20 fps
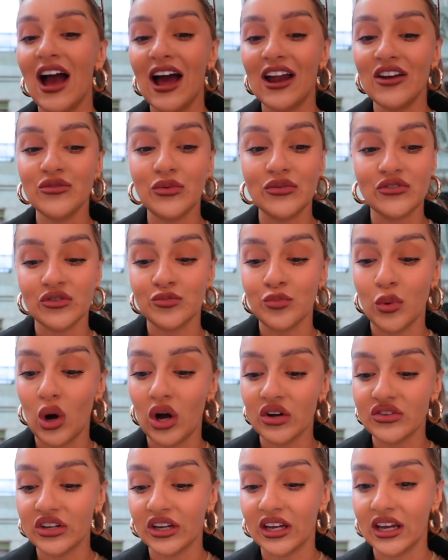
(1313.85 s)
and we've just bought
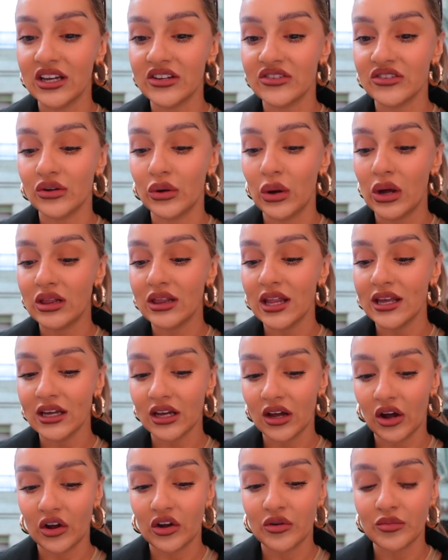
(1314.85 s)
our tickets to Lake
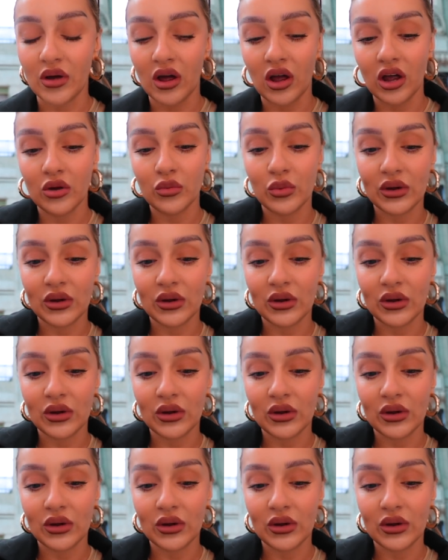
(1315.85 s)
Como.